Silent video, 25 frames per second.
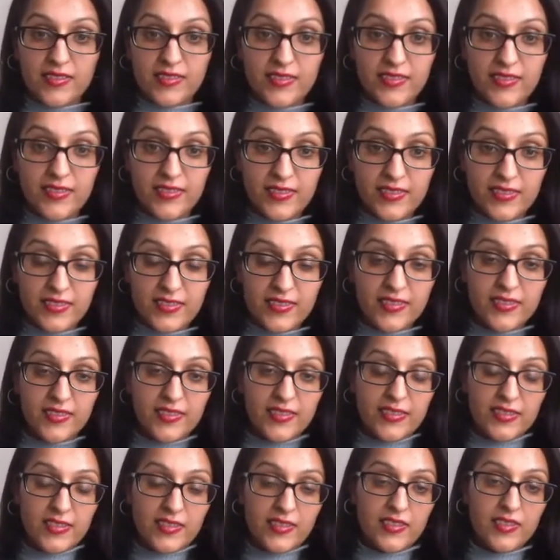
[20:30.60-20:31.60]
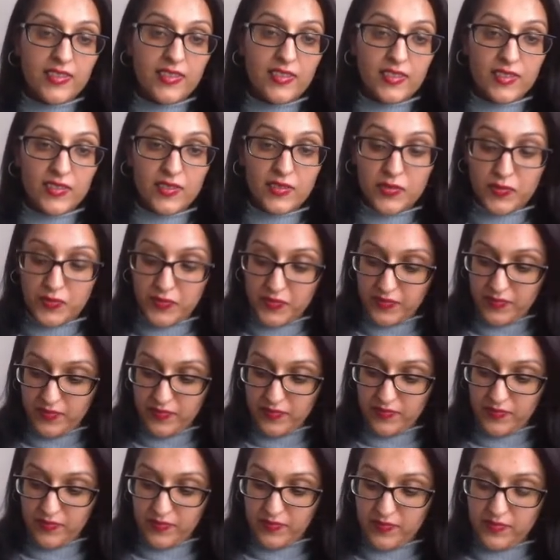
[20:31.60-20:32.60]

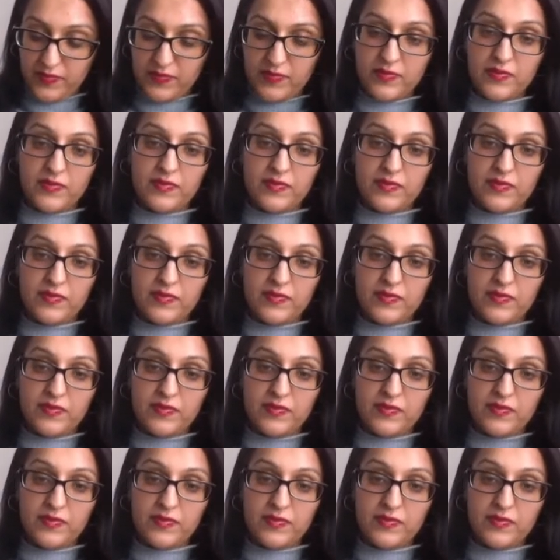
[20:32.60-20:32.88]
(silent)